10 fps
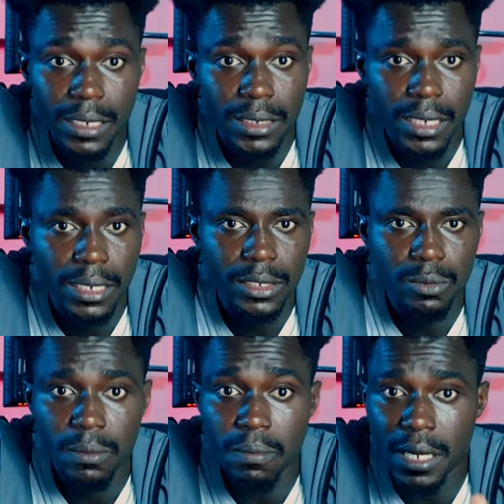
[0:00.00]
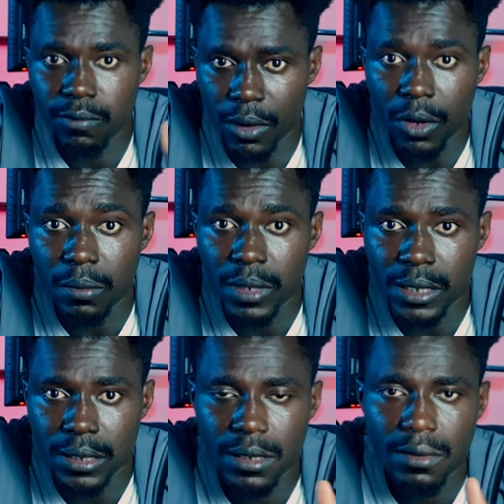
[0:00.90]
intended to be made for
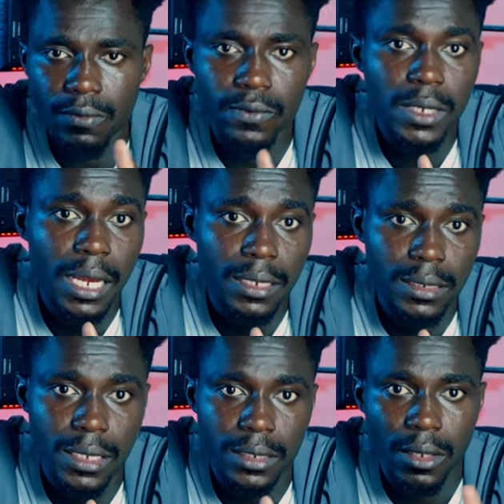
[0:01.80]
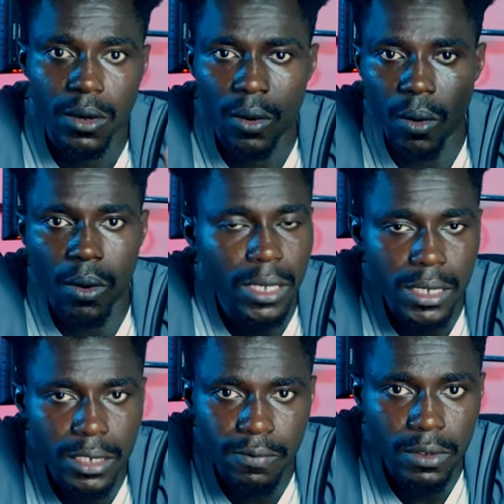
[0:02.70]
hobbyists, freelancers, or
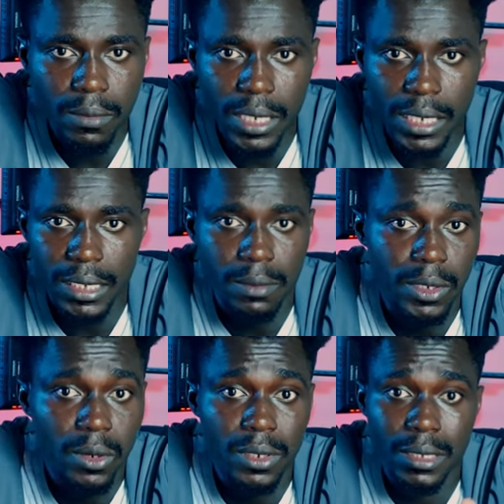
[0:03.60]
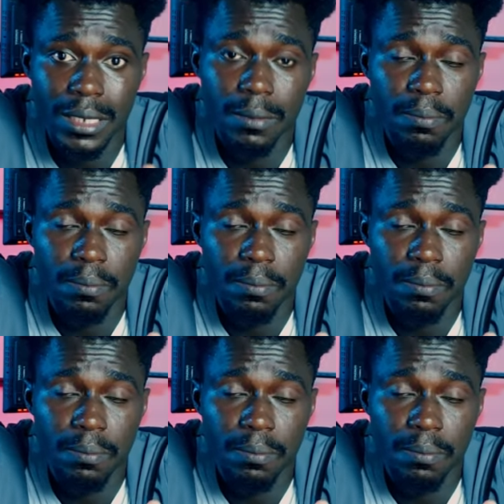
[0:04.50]
indie filmmakers because its